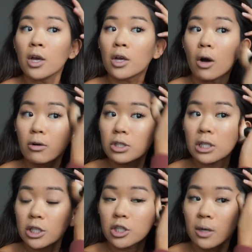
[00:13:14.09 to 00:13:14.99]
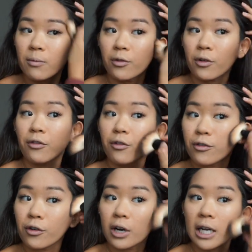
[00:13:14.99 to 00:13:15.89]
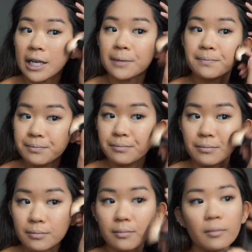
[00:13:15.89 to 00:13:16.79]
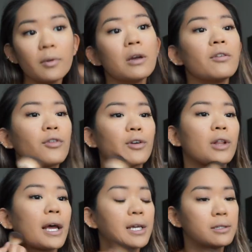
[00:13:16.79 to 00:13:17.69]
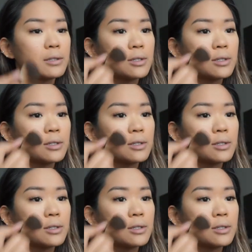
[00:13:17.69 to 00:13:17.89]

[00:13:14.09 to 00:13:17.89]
go to the gym for free for like